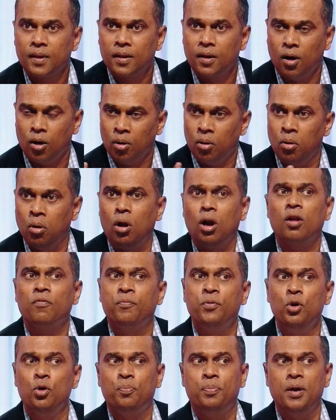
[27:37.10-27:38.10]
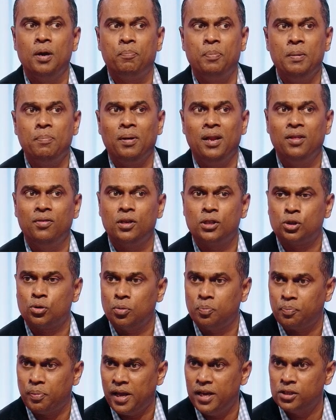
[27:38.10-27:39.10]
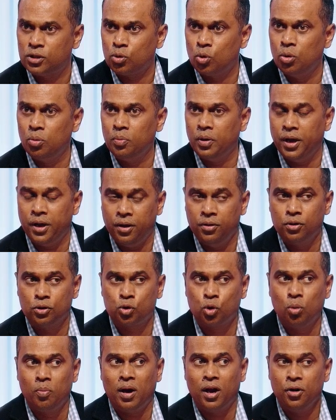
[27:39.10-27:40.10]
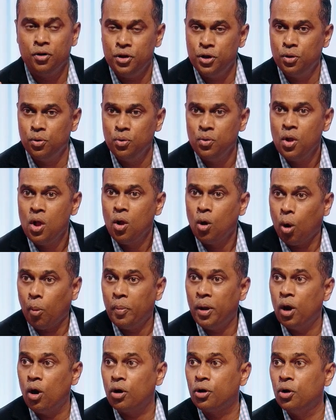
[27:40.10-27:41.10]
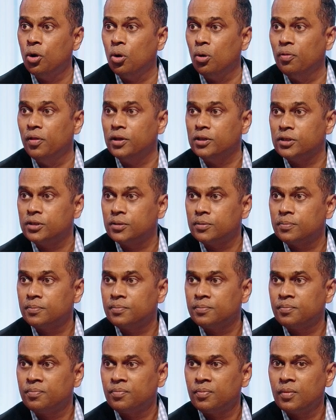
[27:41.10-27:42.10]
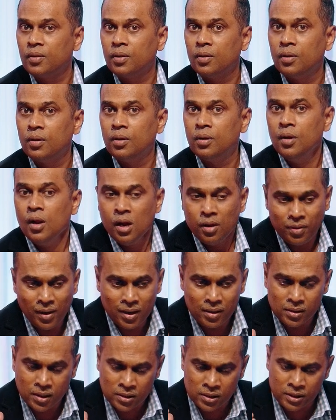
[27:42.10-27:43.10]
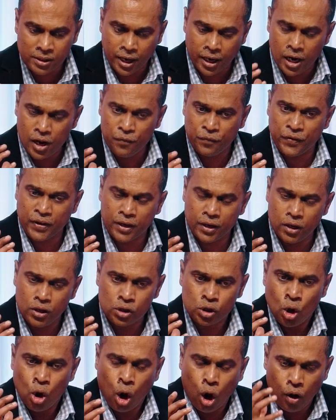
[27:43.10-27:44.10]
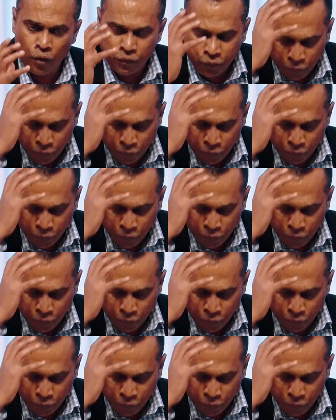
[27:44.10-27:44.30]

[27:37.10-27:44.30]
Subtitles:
A lot of new people in this room are new or may not know this. There is a significance of